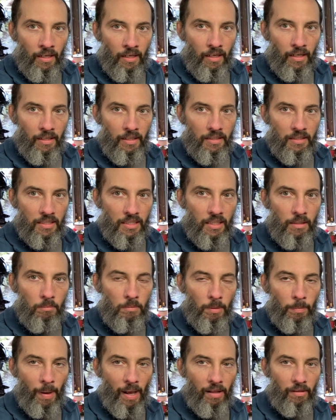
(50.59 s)
And it seemed
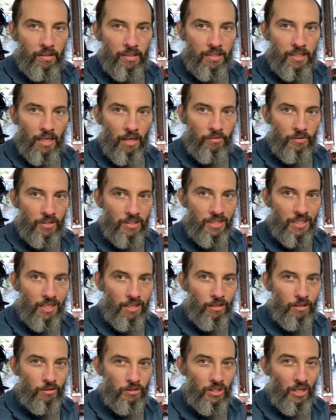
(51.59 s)
to balance out the
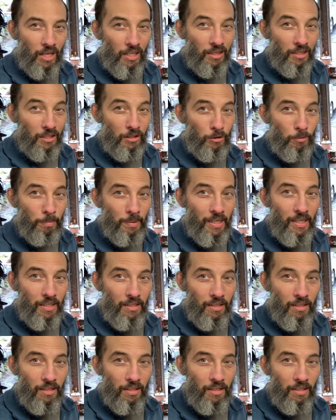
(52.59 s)
cells a little bit.